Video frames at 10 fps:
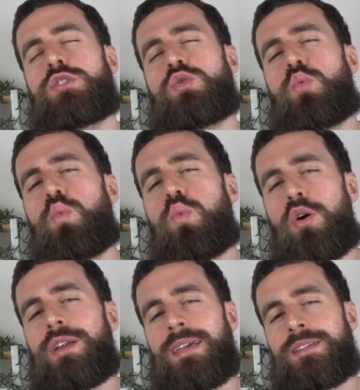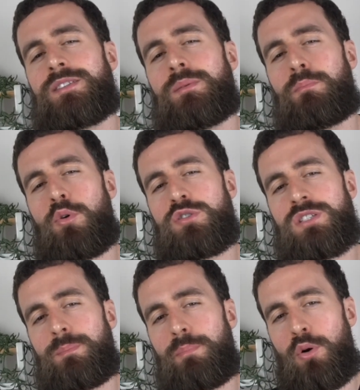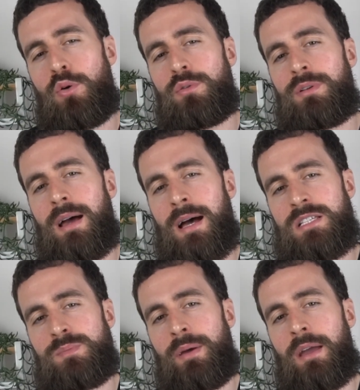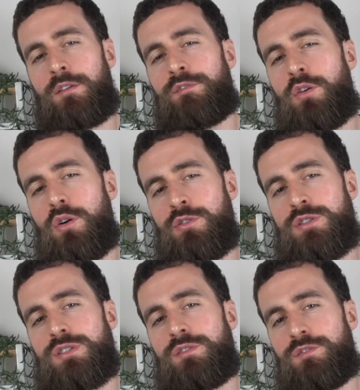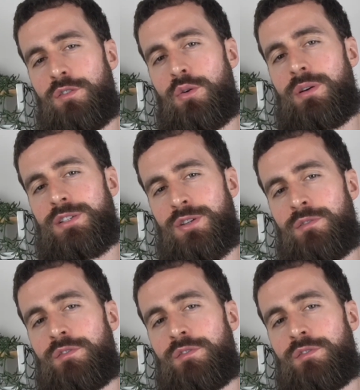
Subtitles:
So what is the most important aspect for us to focus on